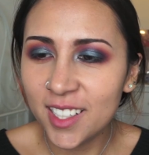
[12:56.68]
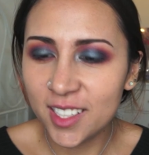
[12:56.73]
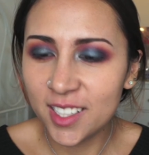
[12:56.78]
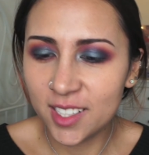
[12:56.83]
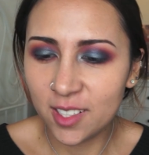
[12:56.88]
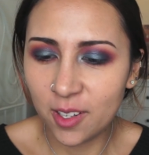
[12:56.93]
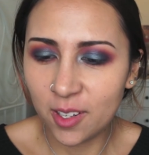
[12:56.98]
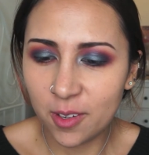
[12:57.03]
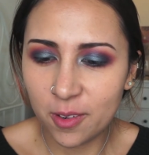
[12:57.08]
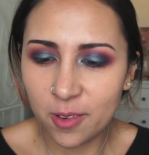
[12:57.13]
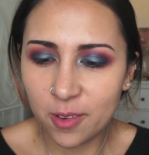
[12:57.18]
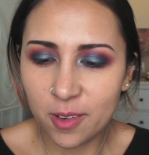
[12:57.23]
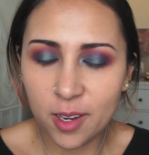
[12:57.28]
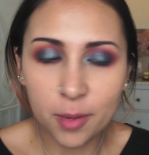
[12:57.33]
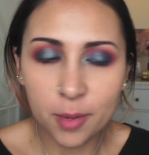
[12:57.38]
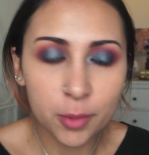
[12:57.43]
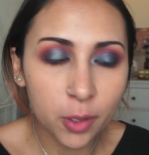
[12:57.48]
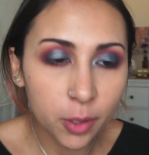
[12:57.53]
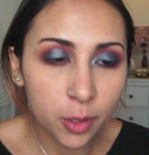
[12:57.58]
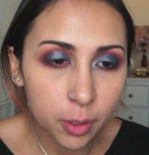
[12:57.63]
So
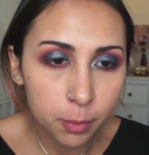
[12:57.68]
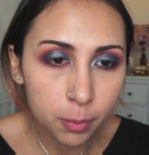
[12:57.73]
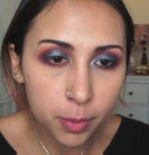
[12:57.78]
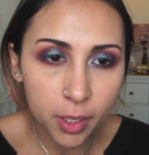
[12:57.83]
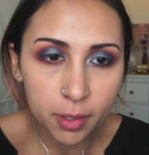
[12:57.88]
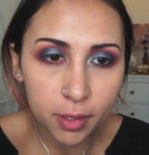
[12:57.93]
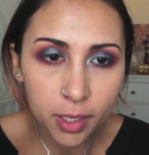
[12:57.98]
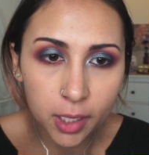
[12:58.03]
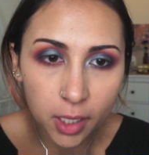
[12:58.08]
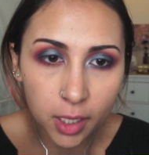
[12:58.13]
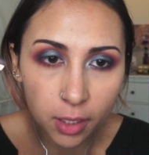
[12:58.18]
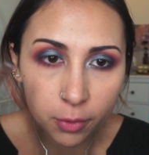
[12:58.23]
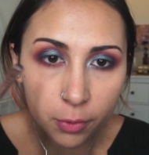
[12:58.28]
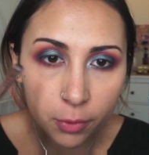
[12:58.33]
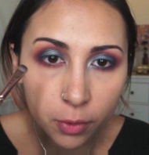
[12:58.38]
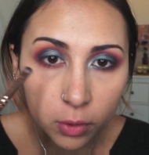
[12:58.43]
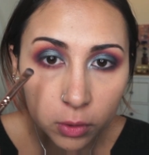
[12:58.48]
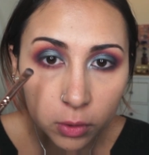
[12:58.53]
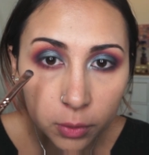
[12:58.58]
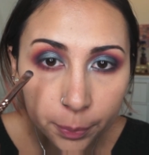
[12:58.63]
I'm going very
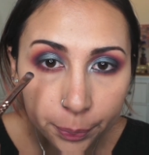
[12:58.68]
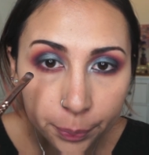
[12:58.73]
careful